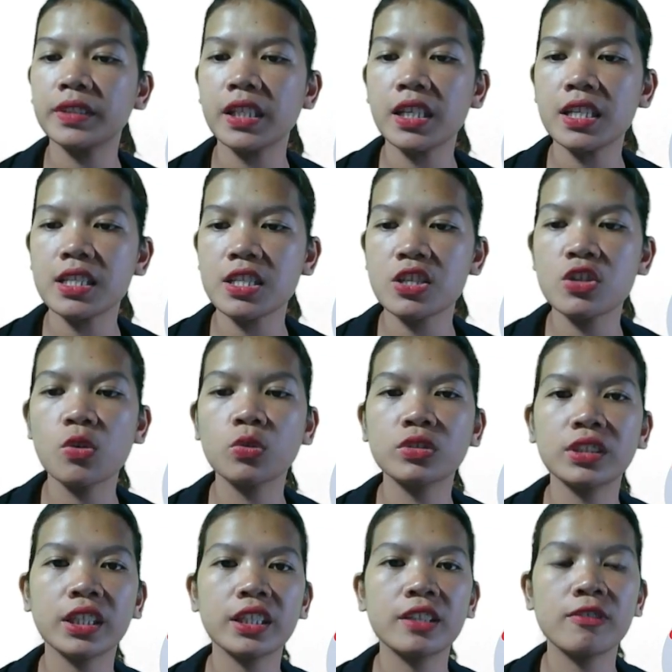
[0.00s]
it is
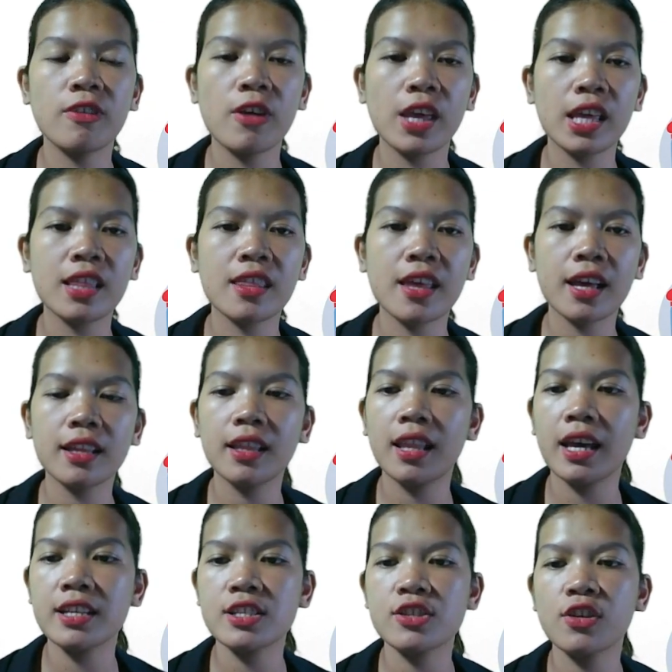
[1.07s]
noted in that
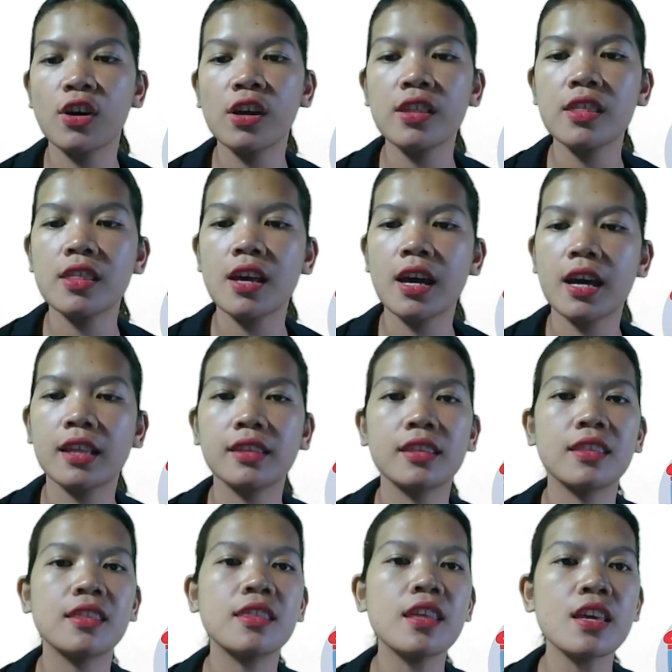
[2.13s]
lesson that
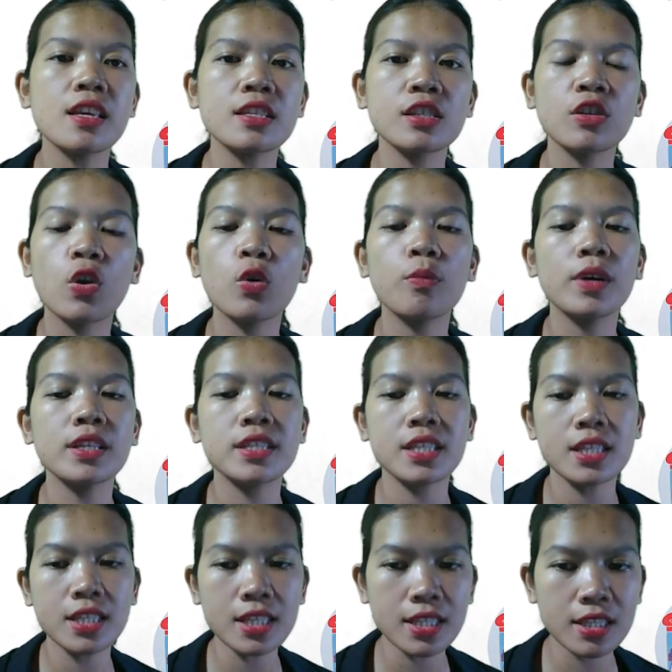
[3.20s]
these global
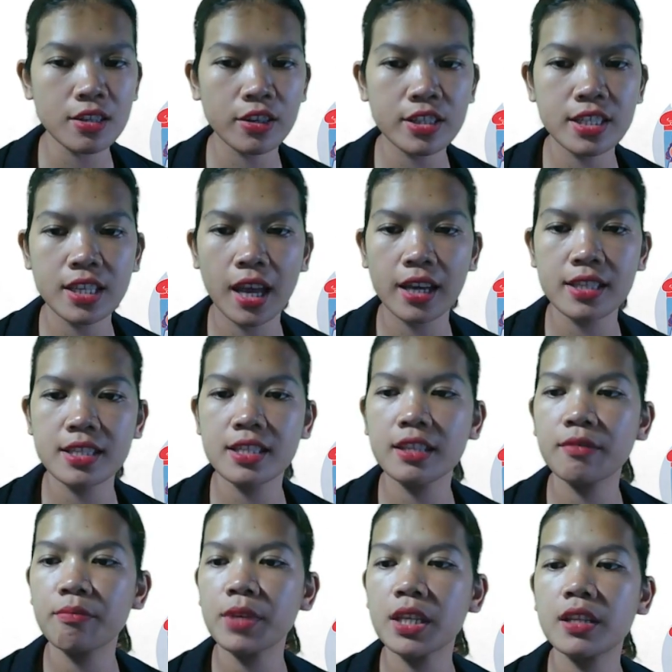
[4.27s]
cities are sites
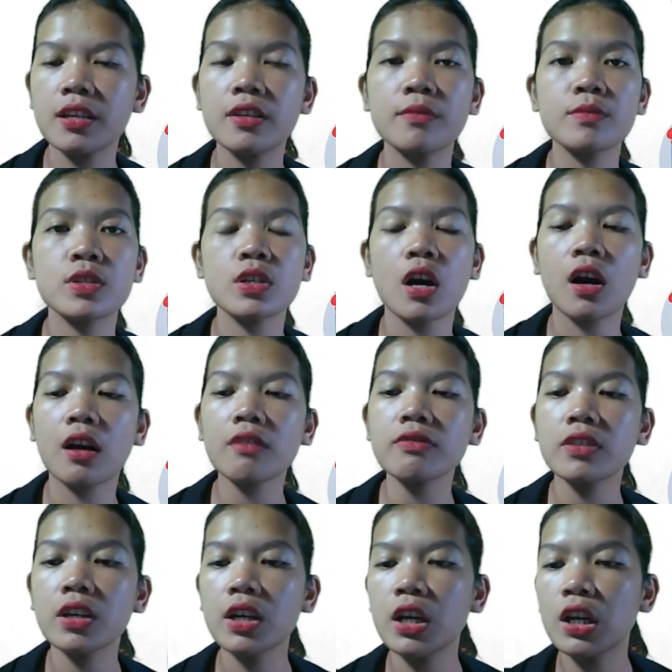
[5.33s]
and mediums of
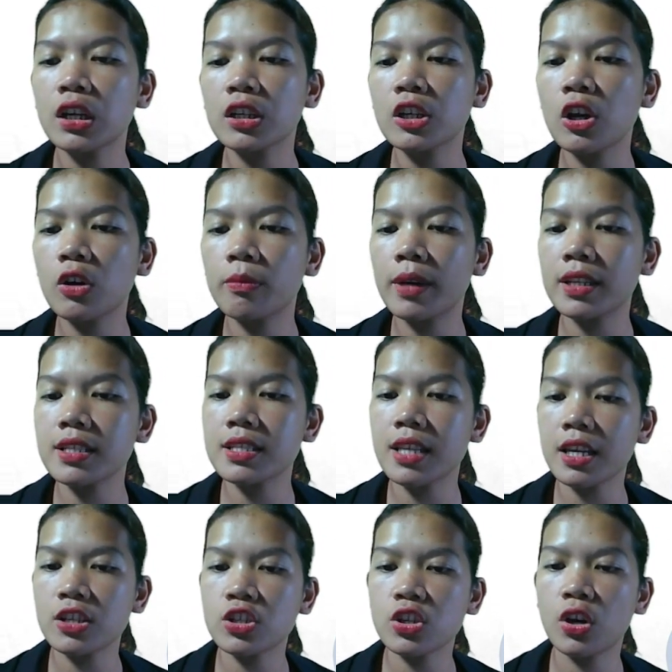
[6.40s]

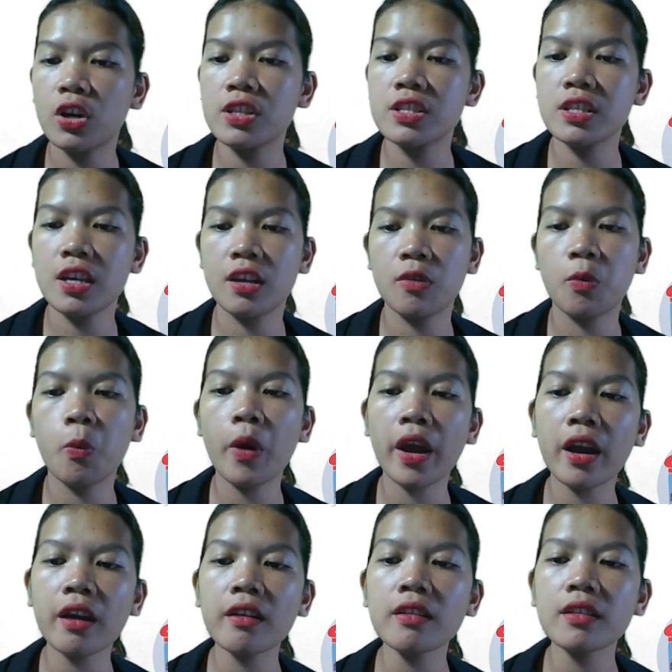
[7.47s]
globalizations and
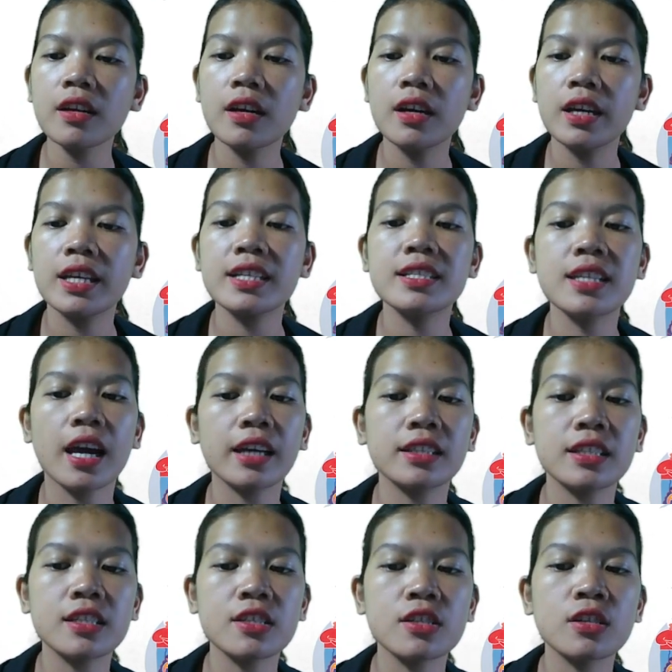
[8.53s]
where
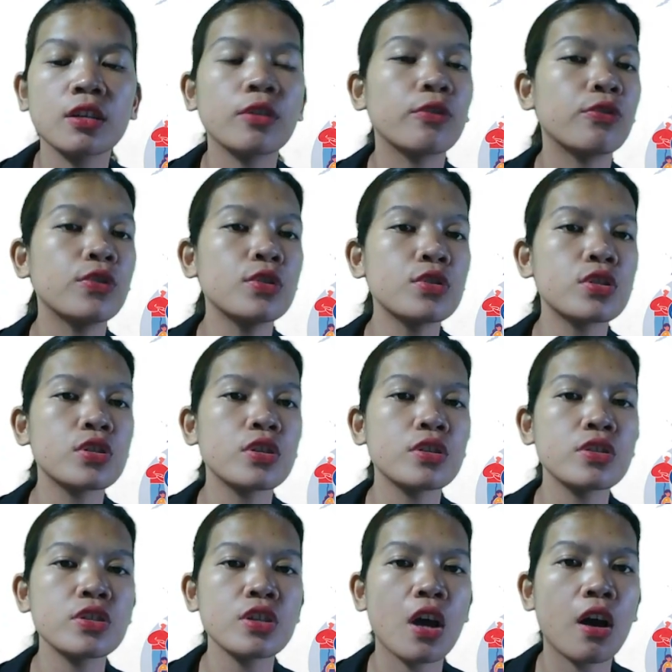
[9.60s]
exciting
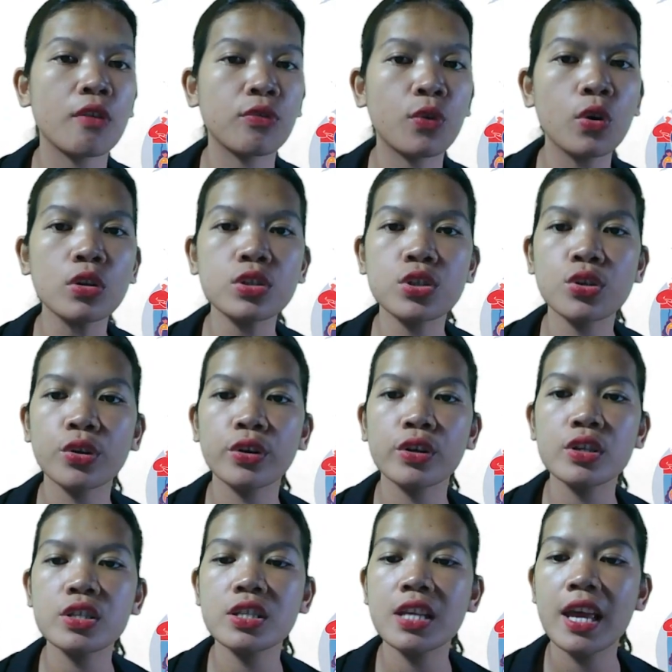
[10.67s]
fusions of
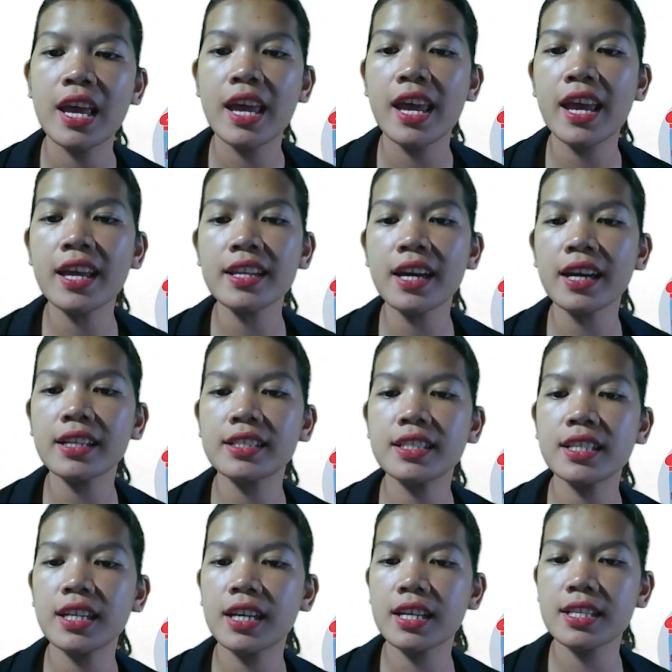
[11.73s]
cultures and
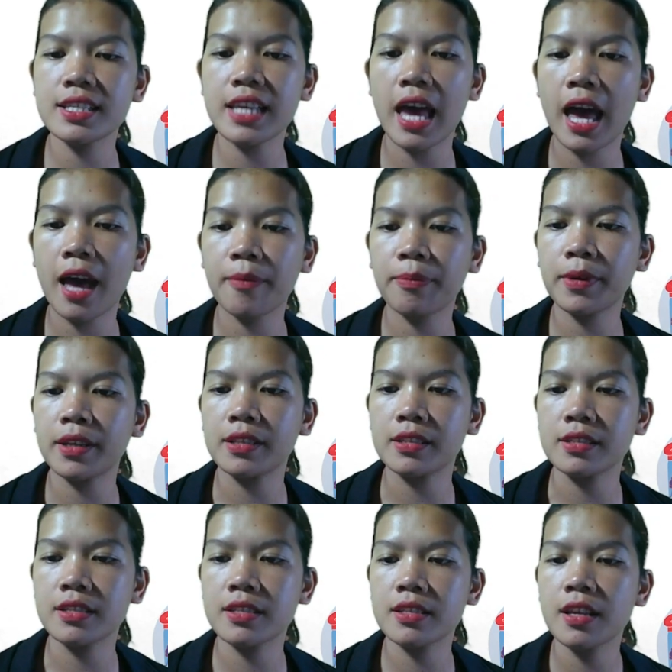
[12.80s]
ideas
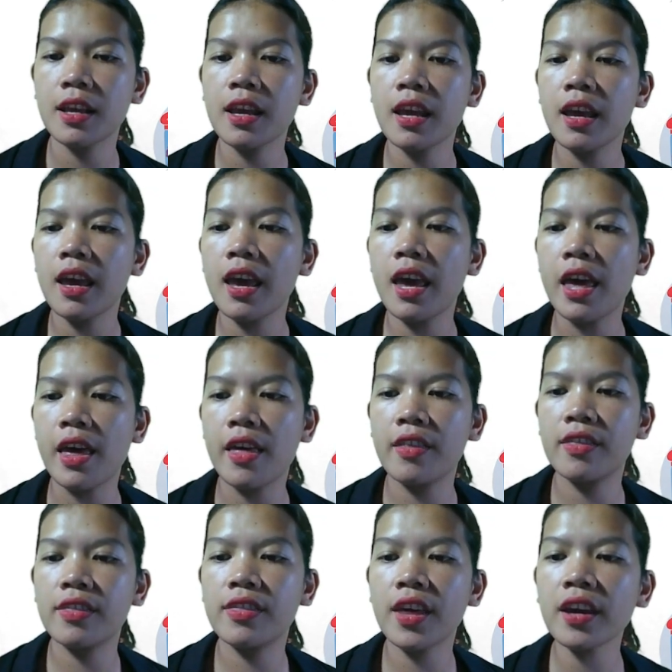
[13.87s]
happens.
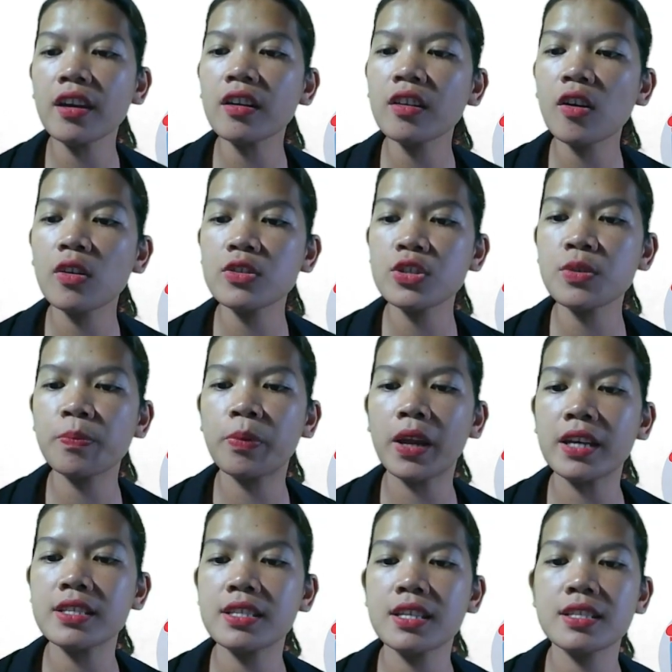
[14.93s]
And they are also
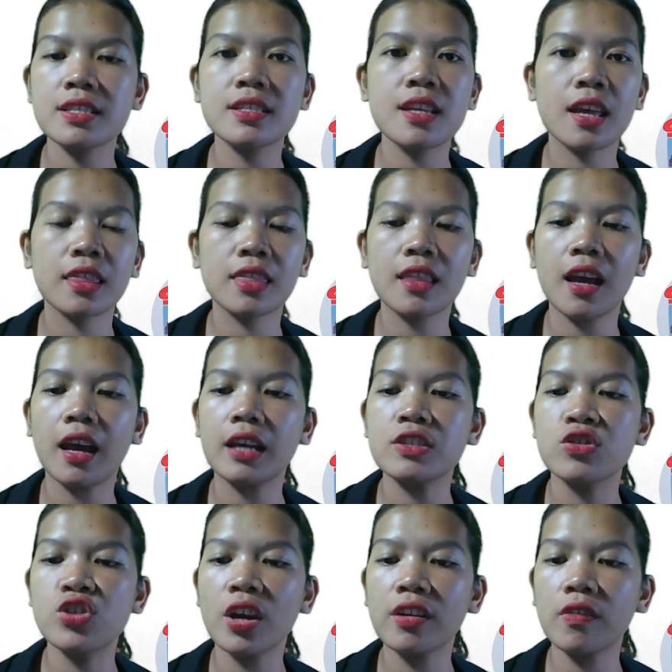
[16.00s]
places that
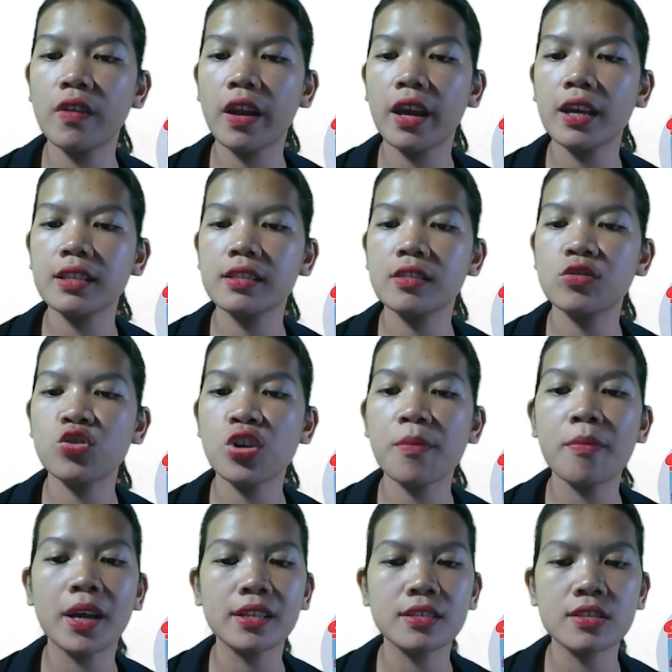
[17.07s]
generate
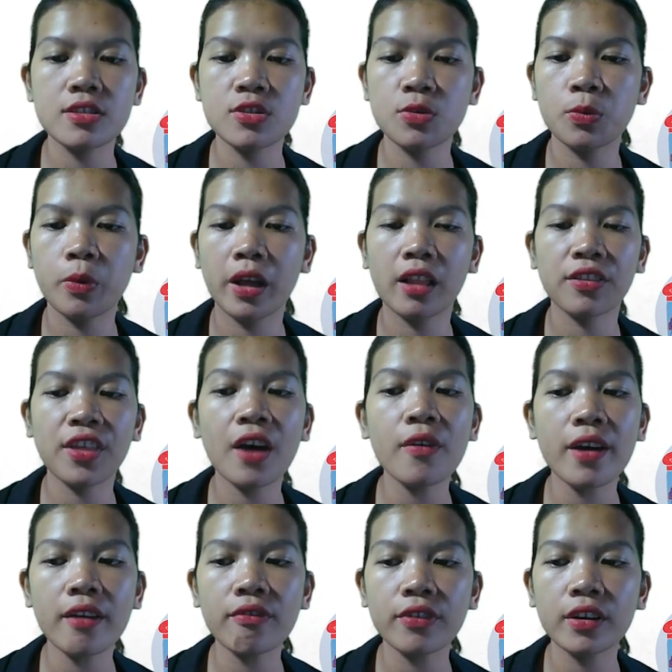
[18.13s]
tremendous wealth.
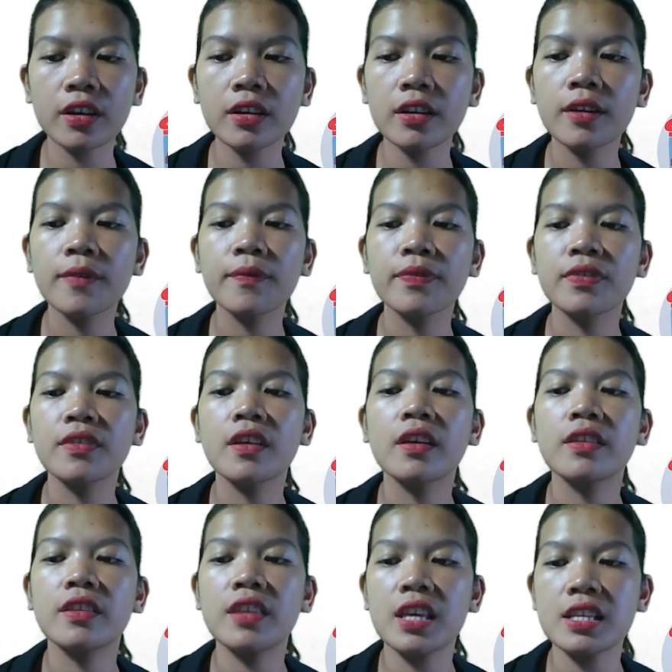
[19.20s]
However,
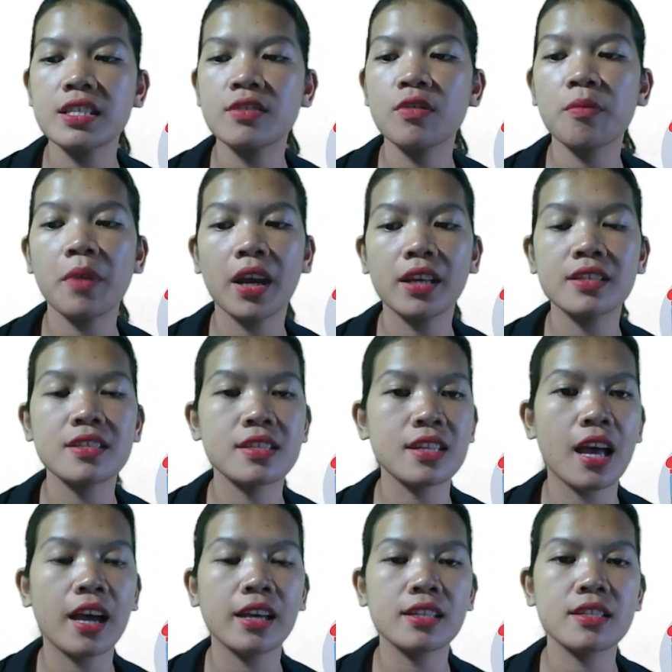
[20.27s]
these remain
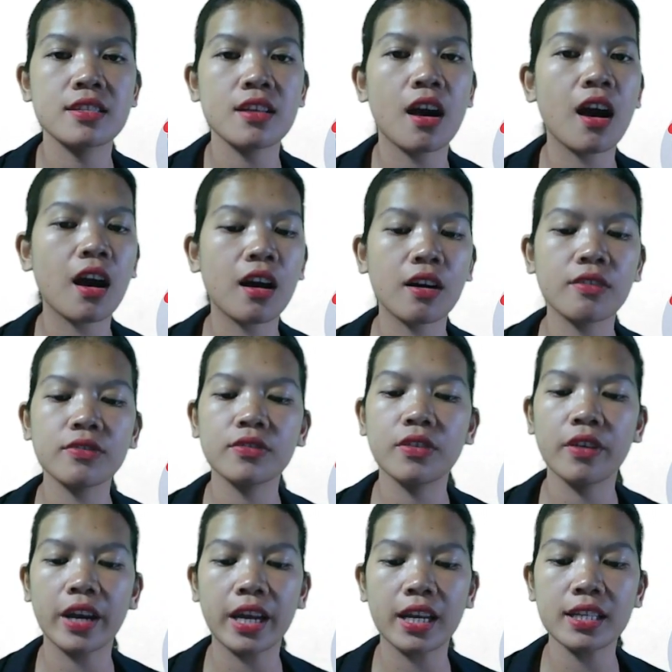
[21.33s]
sites of
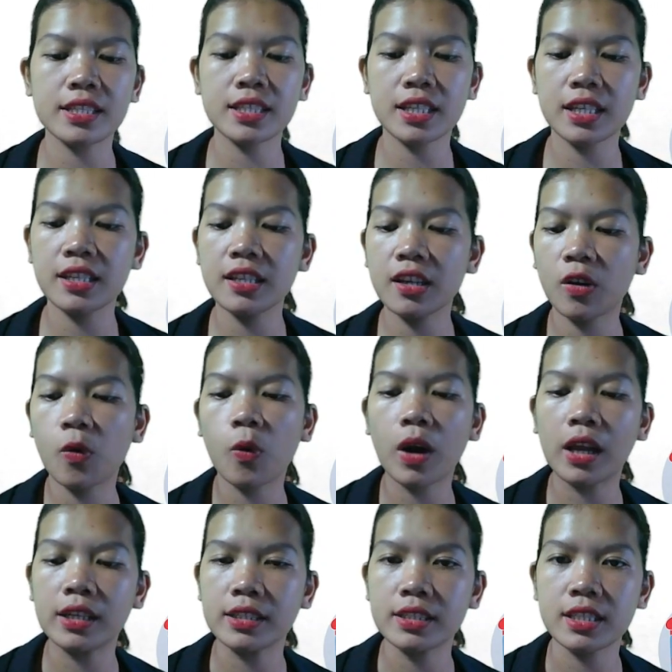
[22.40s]
great
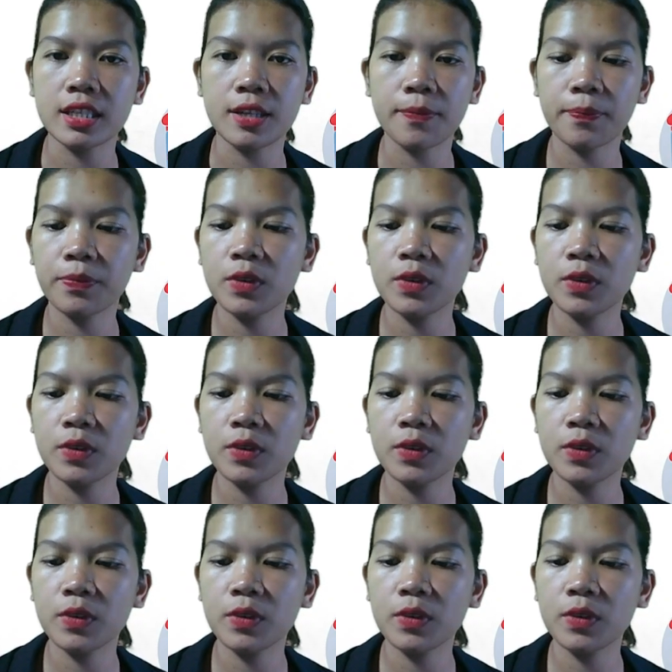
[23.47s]
inequality.